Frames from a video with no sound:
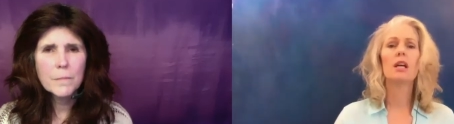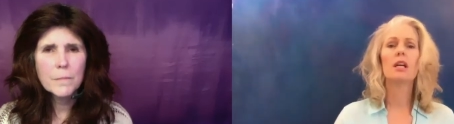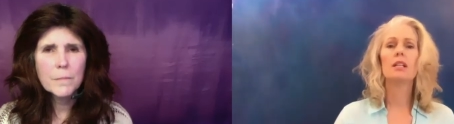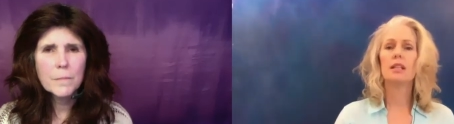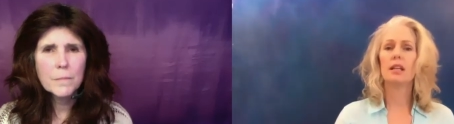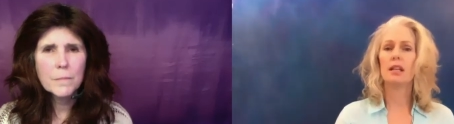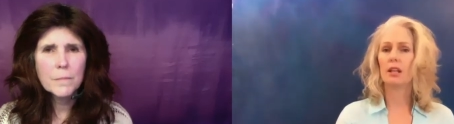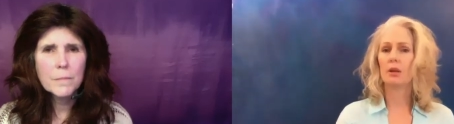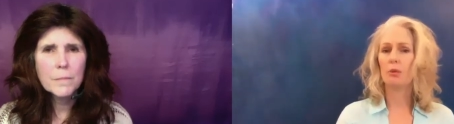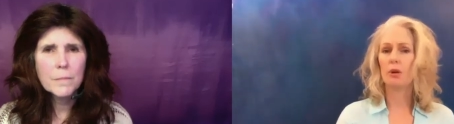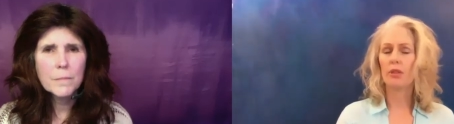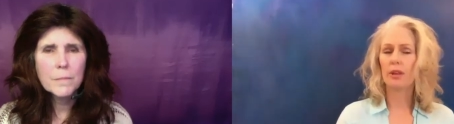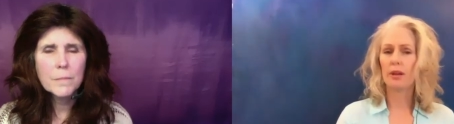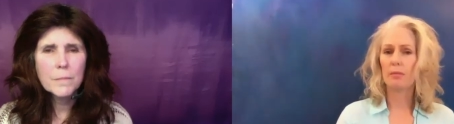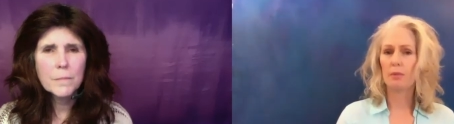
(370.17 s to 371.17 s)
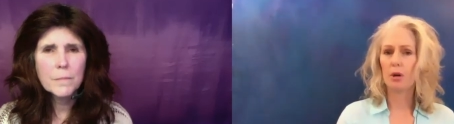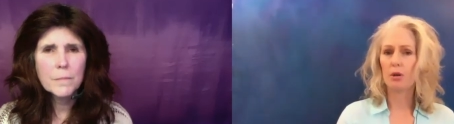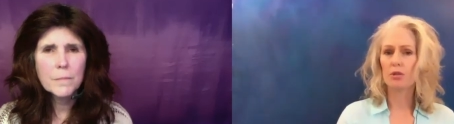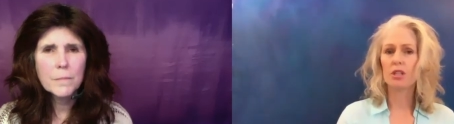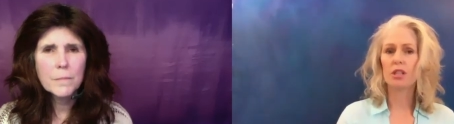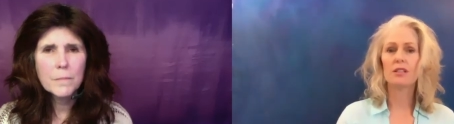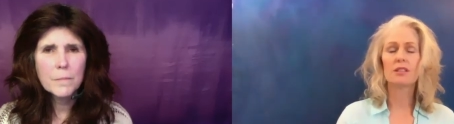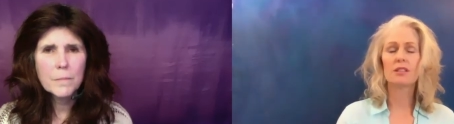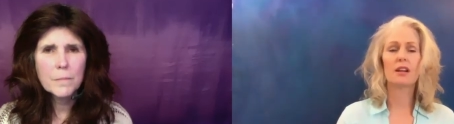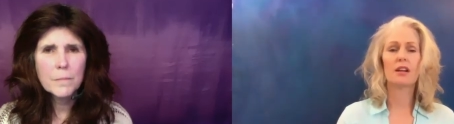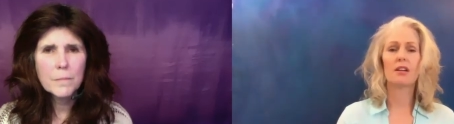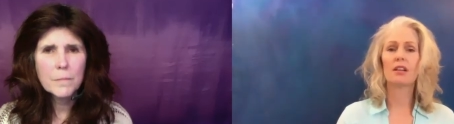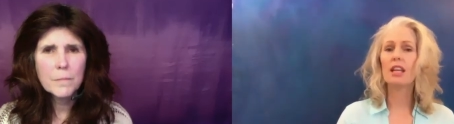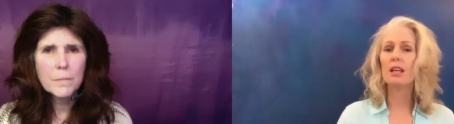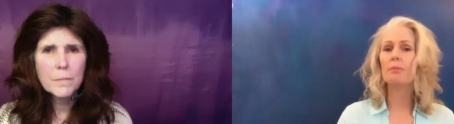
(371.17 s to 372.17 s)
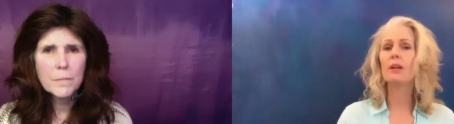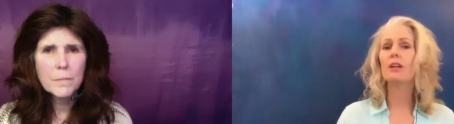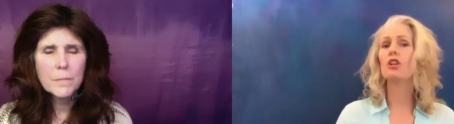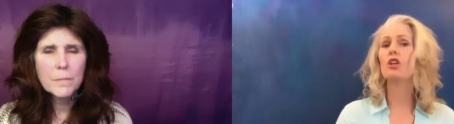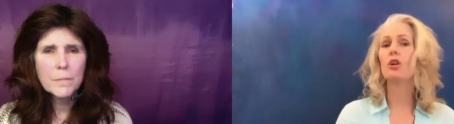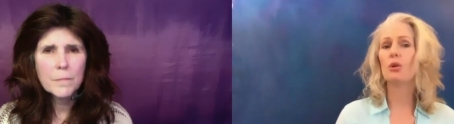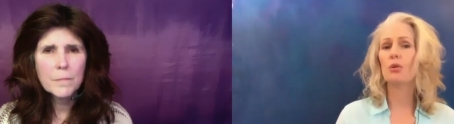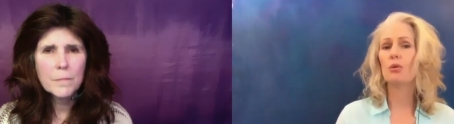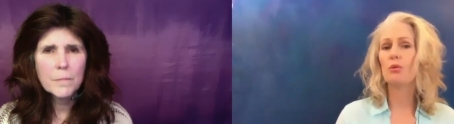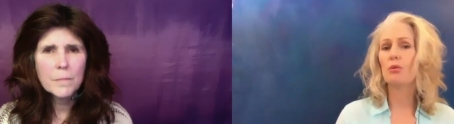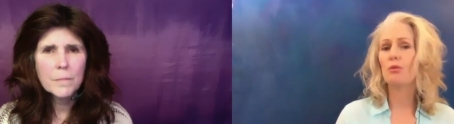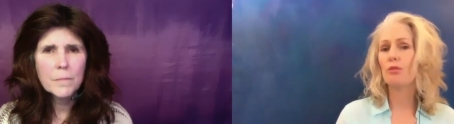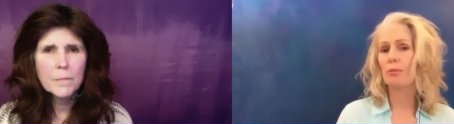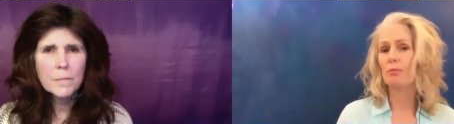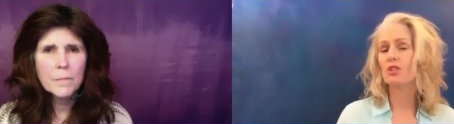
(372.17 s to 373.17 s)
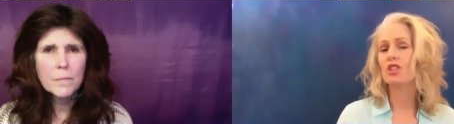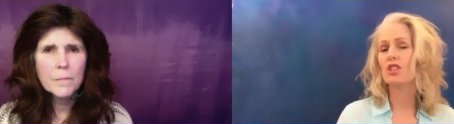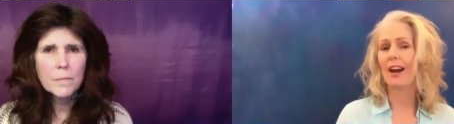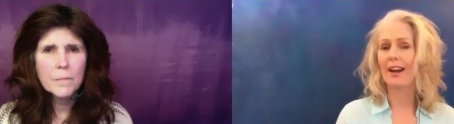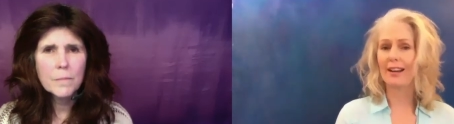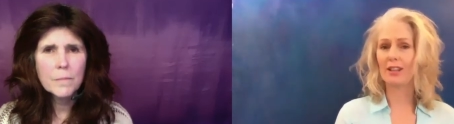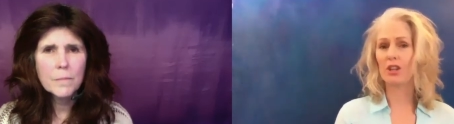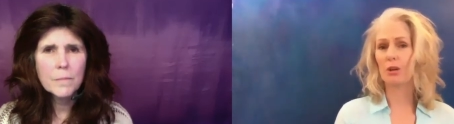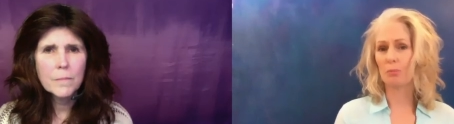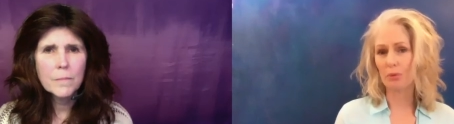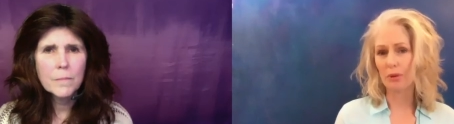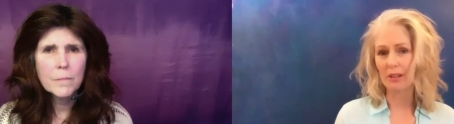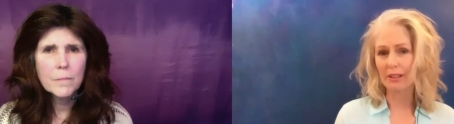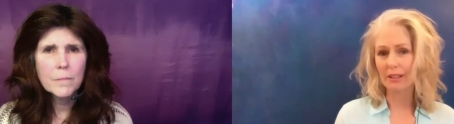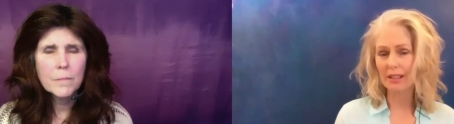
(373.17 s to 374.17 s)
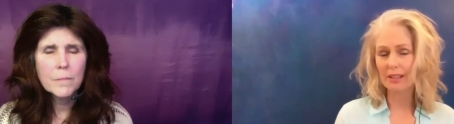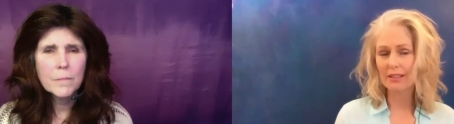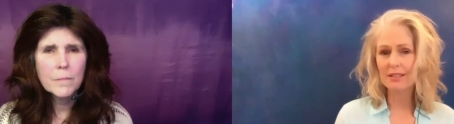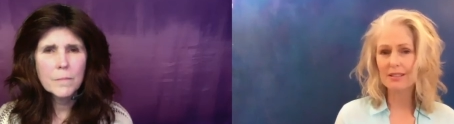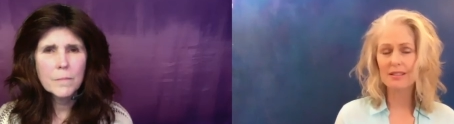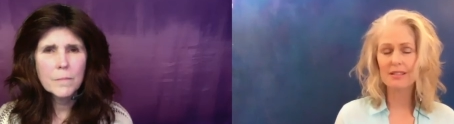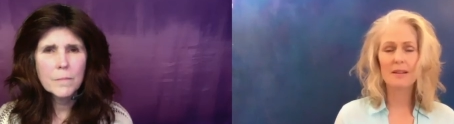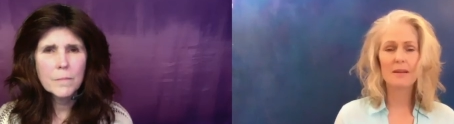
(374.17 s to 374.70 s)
Speaker 1: dealing with emotions that are keeping you from shining your brilliance,